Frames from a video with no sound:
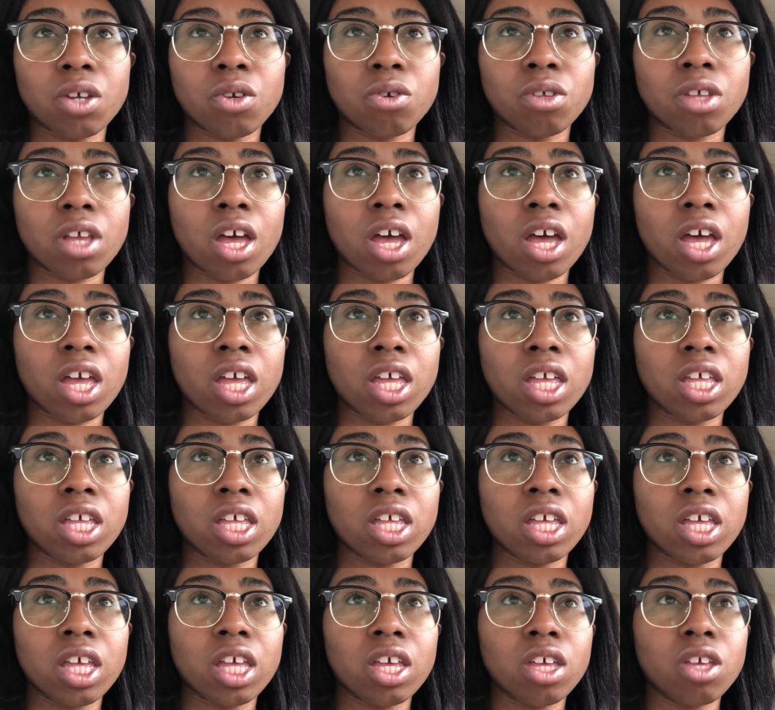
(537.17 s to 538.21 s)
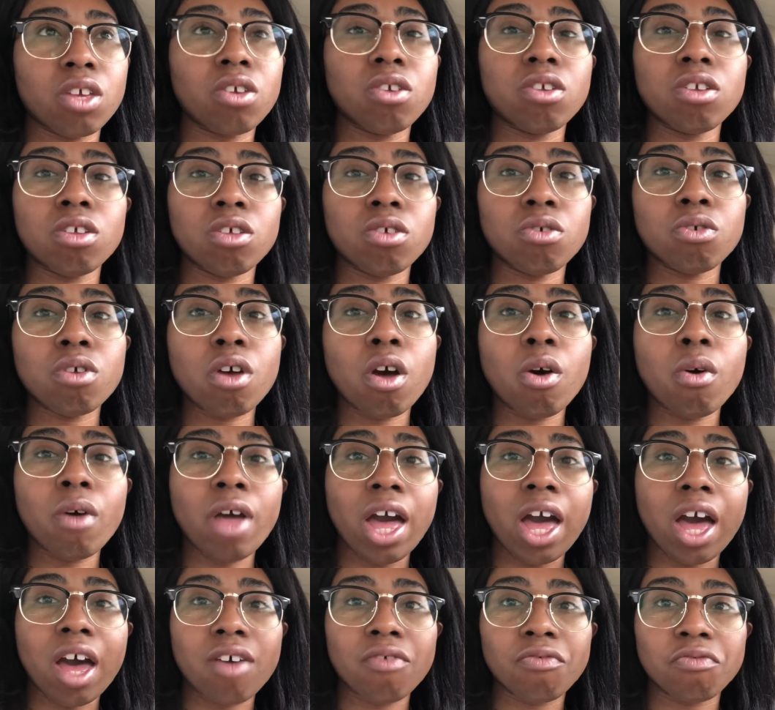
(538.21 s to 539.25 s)
You're not, you don't
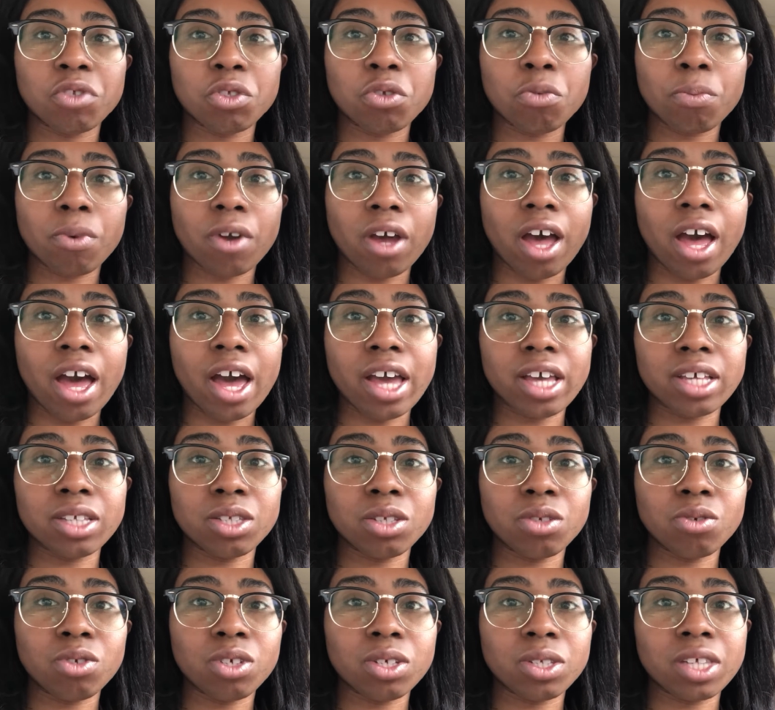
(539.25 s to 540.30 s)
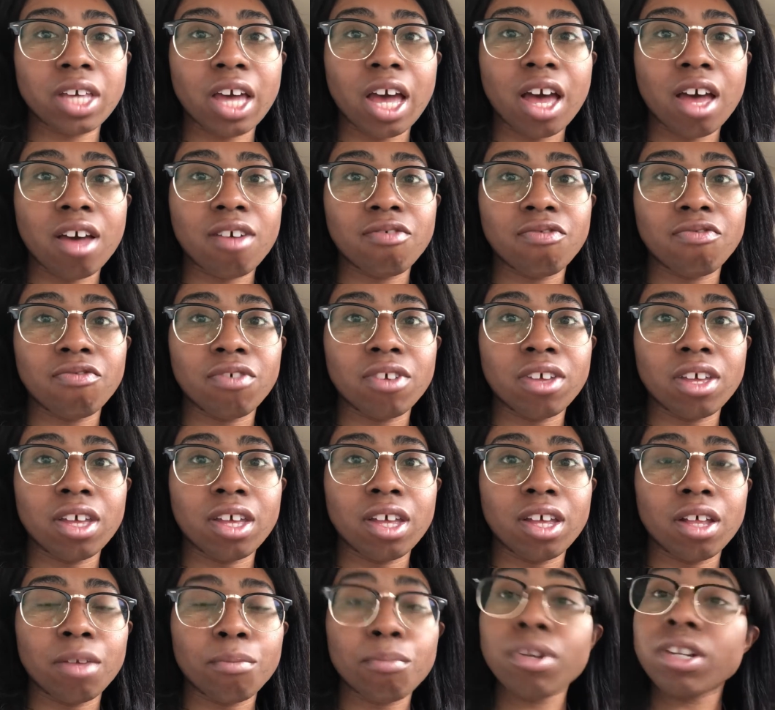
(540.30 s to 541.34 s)
have super highs. You just have
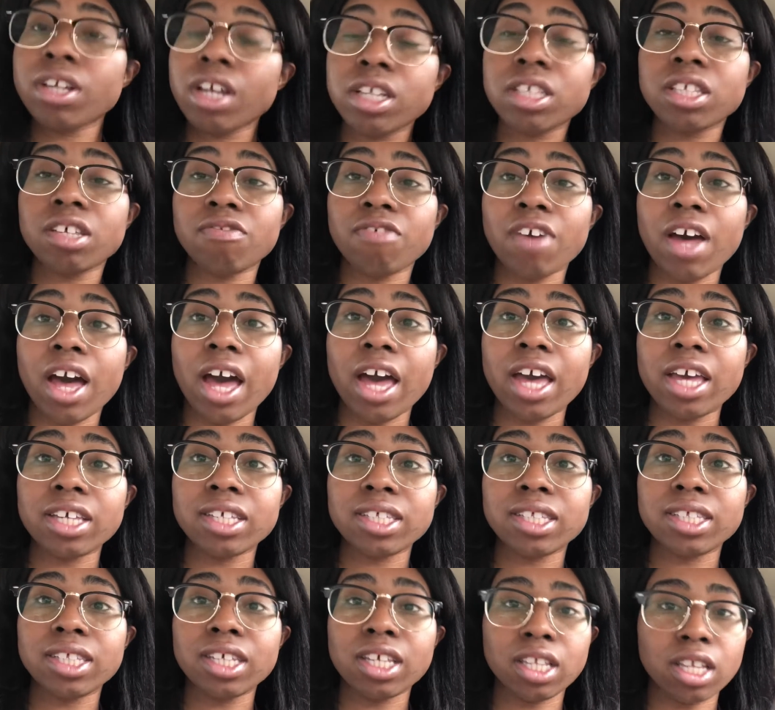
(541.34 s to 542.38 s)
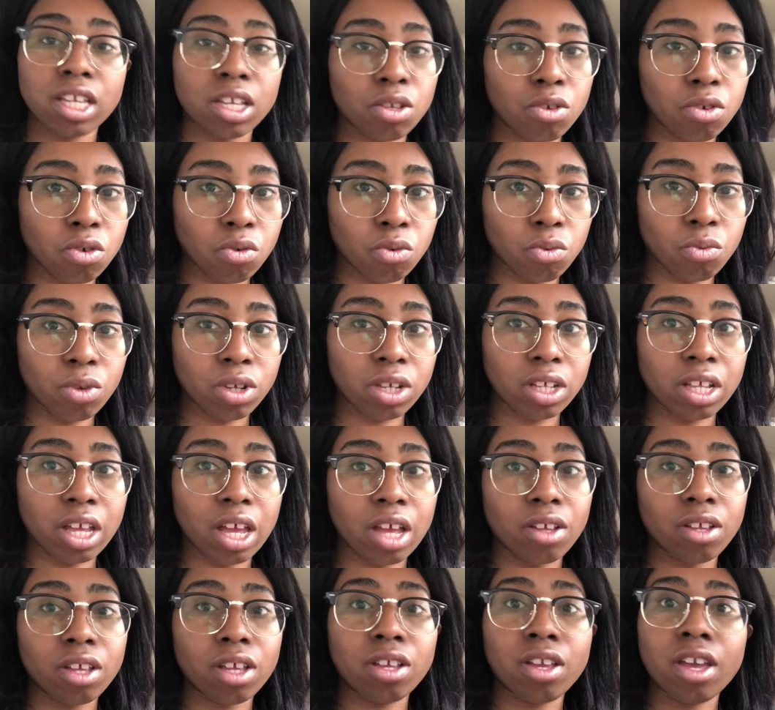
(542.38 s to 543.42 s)
productive highs, and then you go really
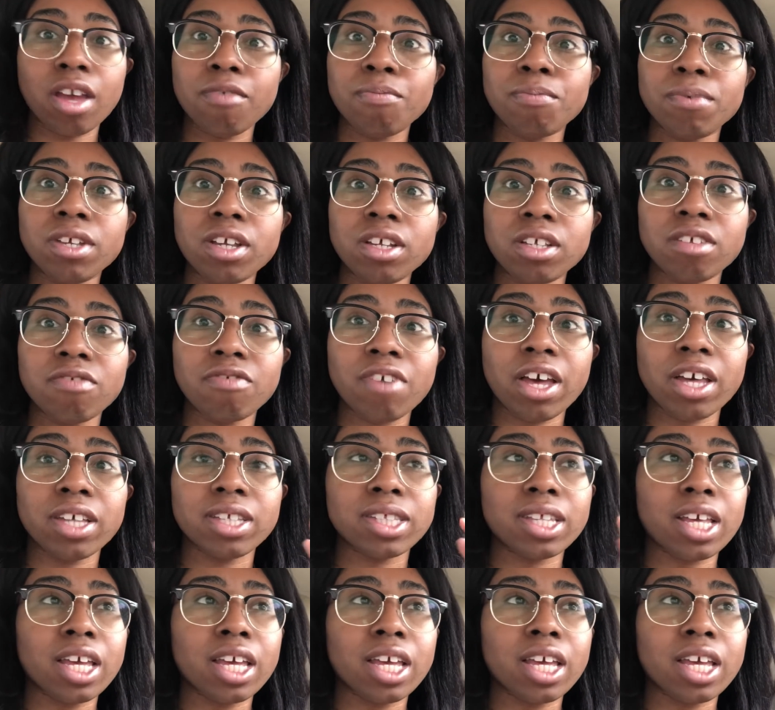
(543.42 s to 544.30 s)
down. Then you have productive highs.